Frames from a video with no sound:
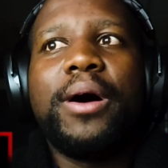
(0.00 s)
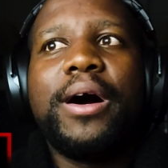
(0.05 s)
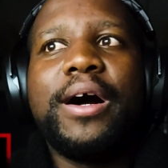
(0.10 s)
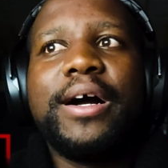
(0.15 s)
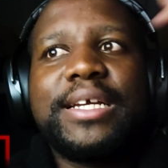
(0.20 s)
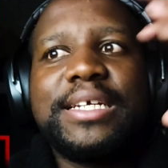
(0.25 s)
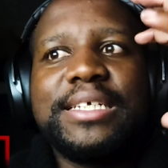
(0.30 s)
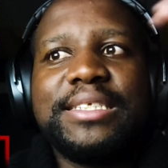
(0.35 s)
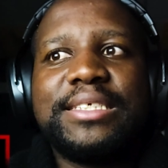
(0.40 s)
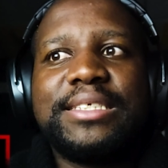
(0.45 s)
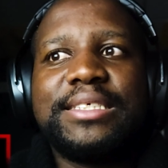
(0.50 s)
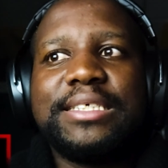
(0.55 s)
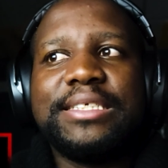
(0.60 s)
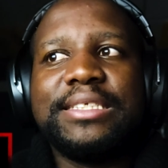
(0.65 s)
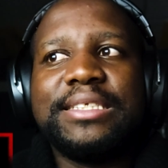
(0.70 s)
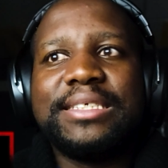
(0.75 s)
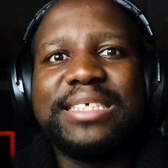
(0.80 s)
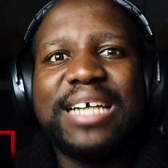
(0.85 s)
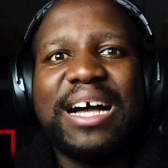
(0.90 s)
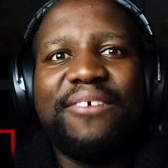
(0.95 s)

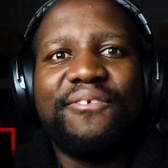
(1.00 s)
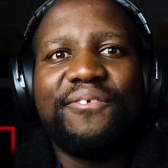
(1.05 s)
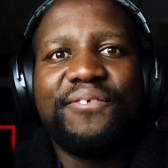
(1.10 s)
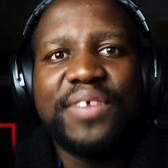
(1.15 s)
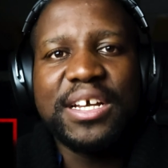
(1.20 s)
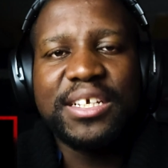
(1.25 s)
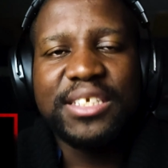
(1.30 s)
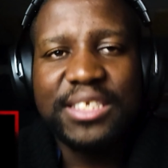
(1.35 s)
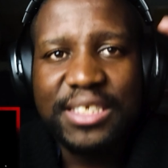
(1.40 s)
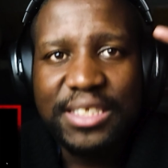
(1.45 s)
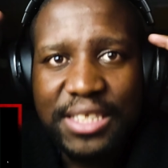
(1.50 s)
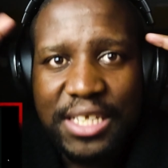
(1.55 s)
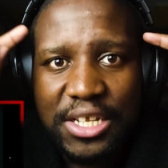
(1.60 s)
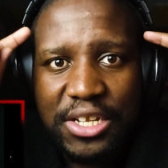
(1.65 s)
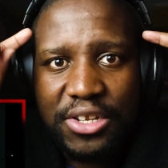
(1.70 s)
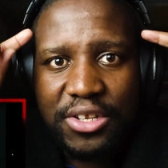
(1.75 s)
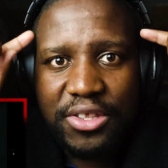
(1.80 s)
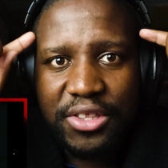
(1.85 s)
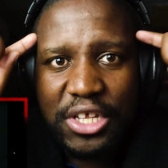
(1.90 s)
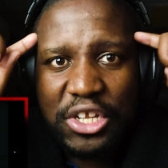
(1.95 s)
Parkinson's affects the,
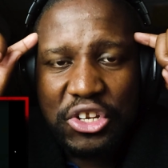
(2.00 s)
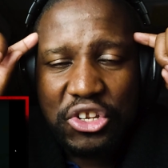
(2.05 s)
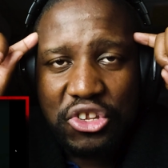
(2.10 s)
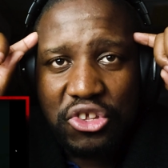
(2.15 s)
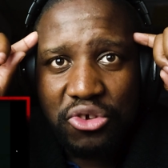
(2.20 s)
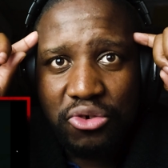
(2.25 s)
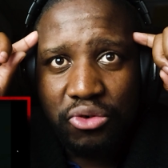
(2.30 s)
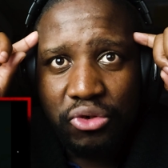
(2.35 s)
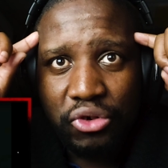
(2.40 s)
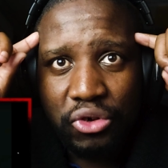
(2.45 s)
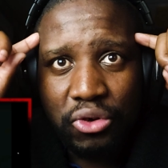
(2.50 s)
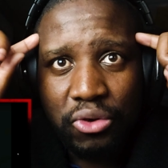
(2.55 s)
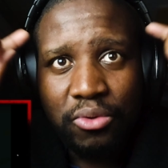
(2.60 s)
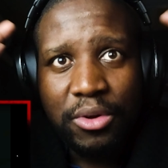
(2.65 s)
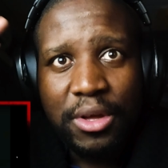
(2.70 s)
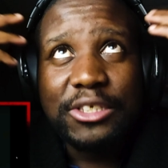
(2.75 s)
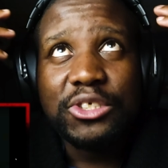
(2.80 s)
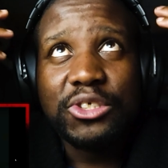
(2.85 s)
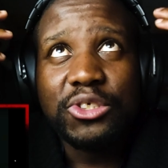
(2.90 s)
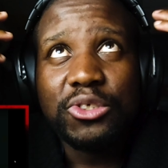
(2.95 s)
the
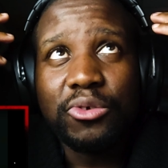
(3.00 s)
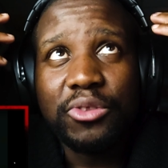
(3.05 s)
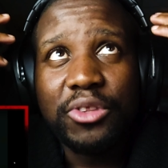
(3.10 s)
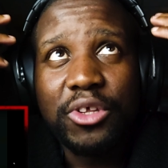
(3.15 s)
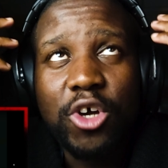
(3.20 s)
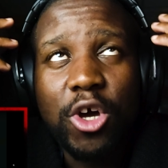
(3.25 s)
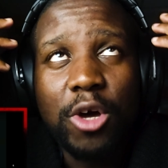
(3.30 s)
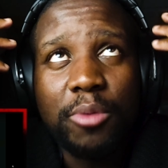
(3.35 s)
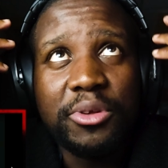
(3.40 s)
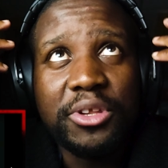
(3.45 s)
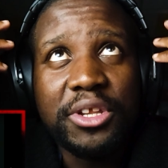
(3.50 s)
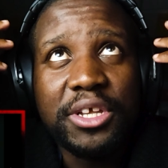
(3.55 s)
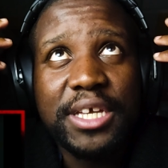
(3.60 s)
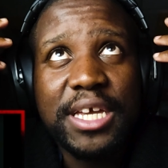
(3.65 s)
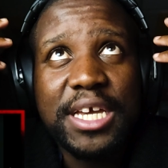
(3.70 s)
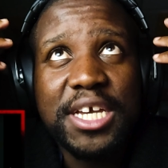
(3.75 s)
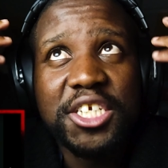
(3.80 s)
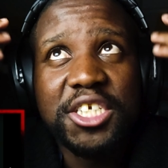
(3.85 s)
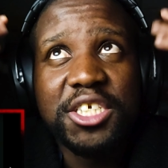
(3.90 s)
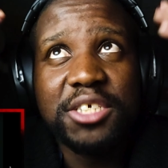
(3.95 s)
neural. So the
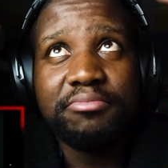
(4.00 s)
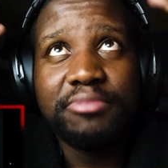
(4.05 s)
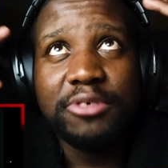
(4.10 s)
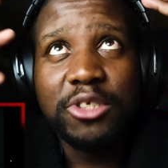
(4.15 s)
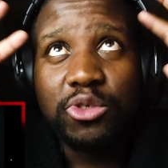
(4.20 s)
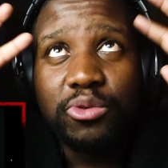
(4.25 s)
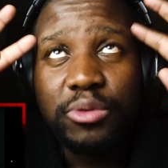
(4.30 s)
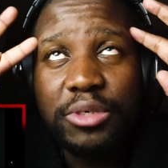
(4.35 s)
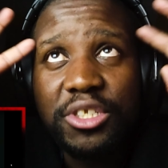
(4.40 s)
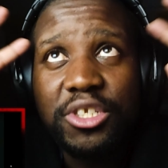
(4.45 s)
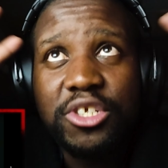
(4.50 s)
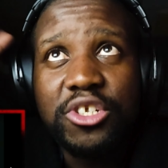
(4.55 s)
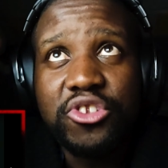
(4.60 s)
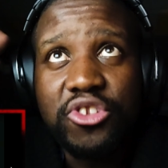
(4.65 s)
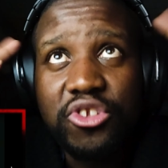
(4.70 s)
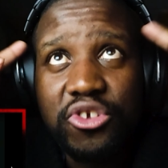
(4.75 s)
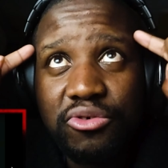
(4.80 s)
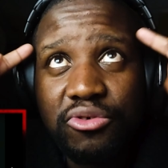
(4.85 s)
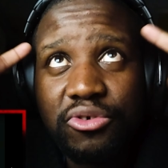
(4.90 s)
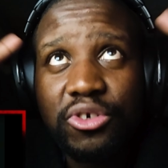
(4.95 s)
communication between the
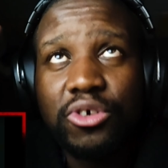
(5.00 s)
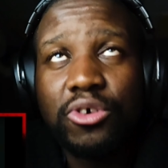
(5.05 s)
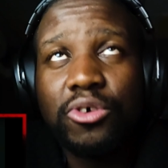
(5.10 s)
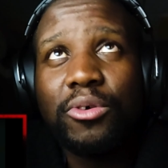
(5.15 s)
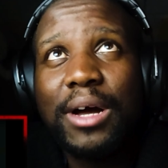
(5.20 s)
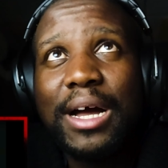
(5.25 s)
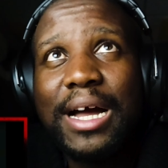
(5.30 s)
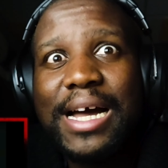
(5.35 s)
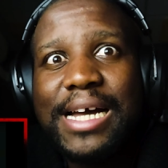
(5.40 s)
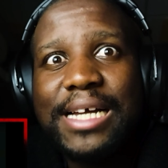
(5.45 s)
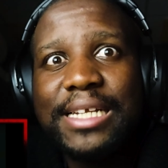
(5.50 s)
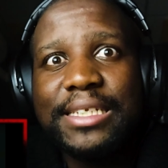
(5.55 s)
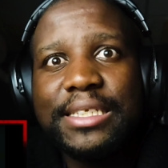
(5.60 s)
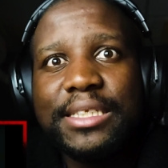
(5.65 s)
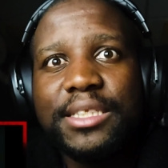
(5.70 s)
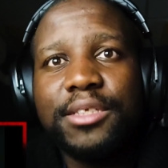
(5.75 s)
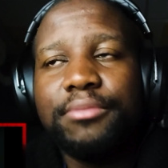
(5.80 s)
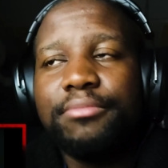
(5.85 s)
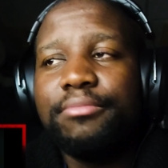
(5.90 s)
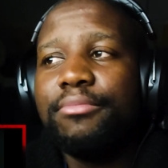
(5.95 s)
neural and
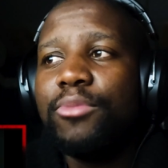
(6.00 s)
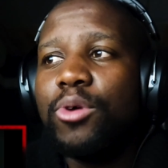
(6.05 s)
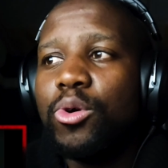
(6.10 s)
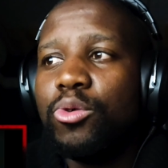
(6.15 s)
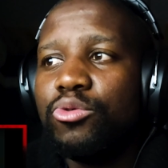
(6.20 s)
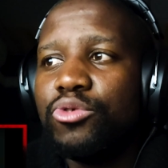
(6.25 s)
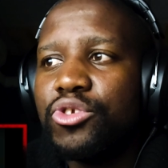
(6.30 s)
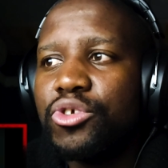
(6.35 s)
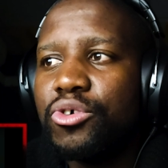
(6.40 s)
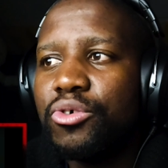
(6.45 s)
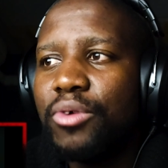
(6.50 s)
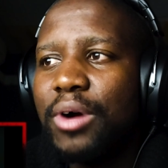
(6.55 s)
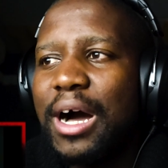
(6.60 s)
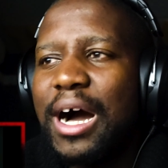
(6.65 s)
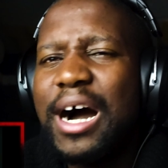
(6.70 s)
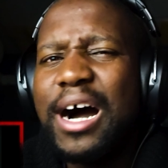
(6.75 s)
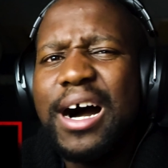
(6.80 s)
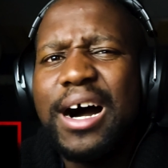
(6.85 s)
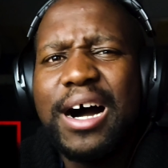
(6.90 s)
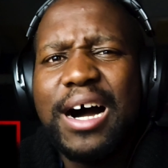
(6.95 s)
the motor
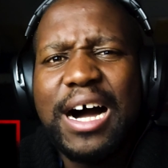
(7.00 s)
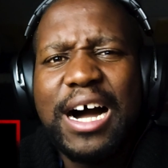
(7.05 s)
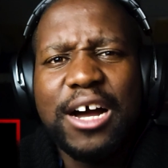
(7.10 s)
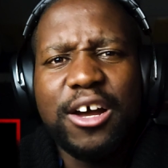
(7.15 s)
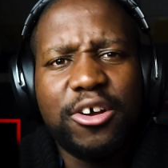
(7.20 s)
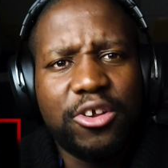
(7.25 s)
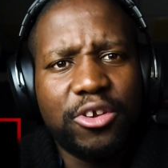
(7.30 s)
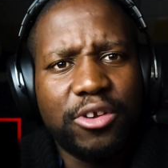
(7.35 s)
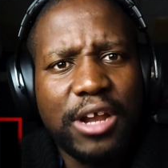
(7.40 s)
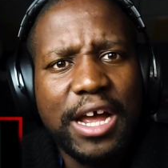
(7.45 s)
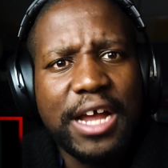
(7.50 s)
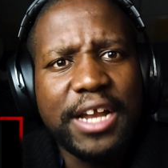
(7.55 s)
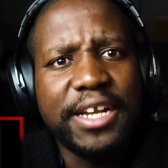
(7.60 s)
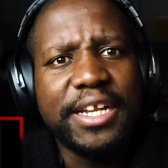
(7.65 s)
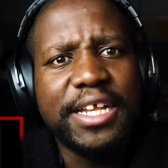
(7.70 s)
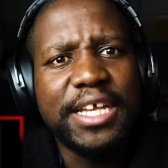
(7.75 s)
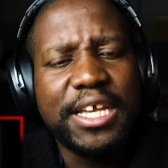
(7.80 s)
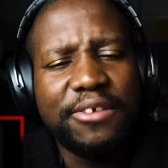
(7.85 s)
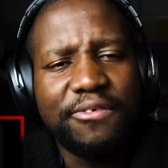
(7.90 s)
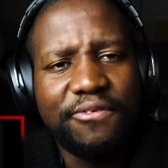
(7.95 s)
are, are
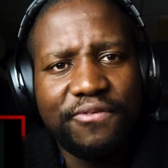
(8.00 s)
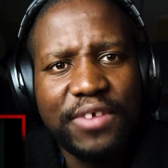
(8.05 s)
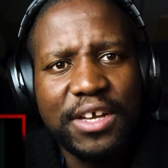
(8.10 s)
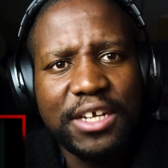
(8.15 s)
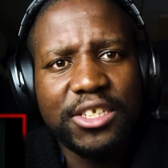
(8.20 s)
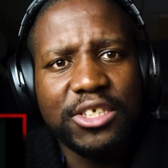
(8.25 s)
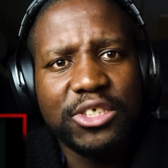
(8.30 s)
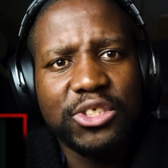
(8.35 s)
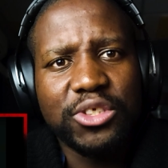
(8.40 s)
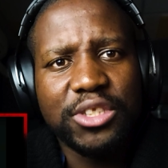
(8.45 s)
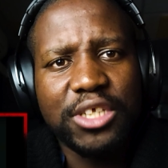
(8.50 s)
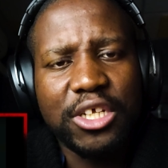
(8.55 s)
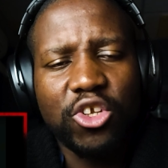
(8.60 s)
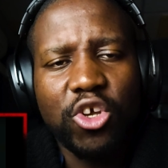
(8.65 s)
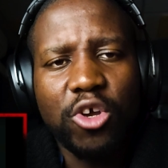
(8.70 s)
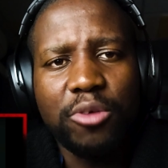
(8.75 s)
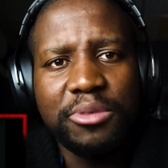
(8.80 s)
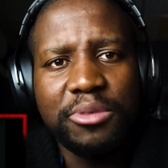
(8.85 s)
grandly affected. So that